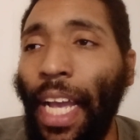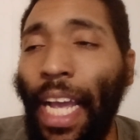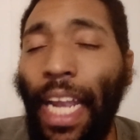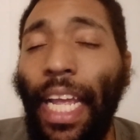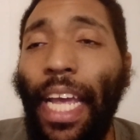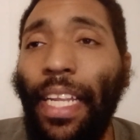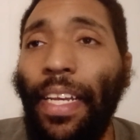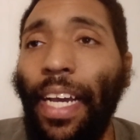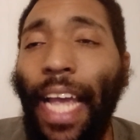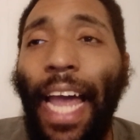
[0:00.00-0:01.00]
And again,
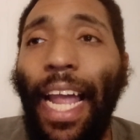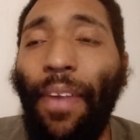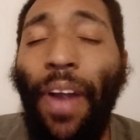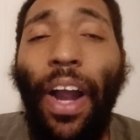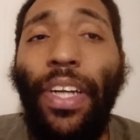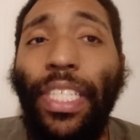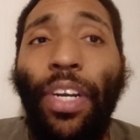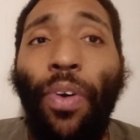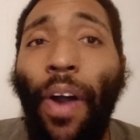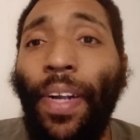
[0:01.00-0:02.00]
a guy like Ryan Garcia,
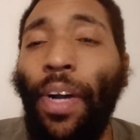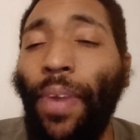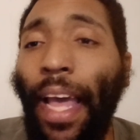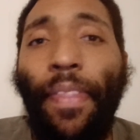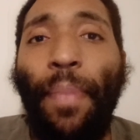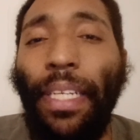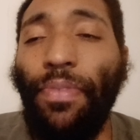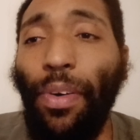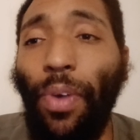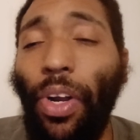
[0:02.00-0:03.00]
who already don't really have the best
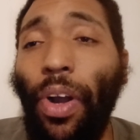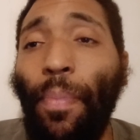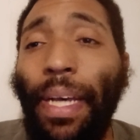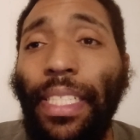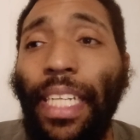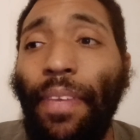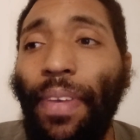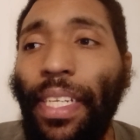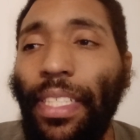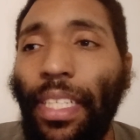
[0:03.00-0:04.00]
footwork or the best
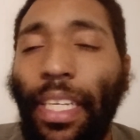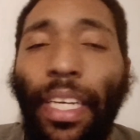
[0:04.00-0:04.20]
defense,